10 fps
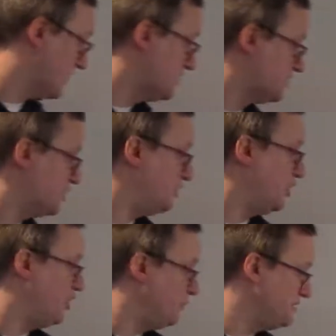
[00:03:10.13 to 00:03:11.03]
So
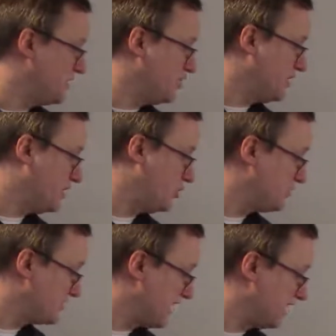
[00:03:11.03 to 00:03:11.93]

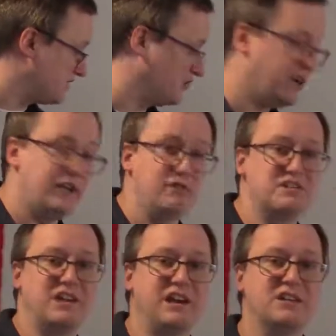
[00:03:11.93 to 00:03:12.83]
homozygous or
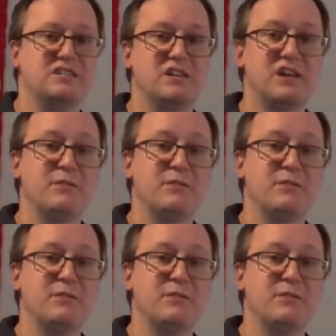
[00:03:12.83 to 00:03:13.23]
heterozygous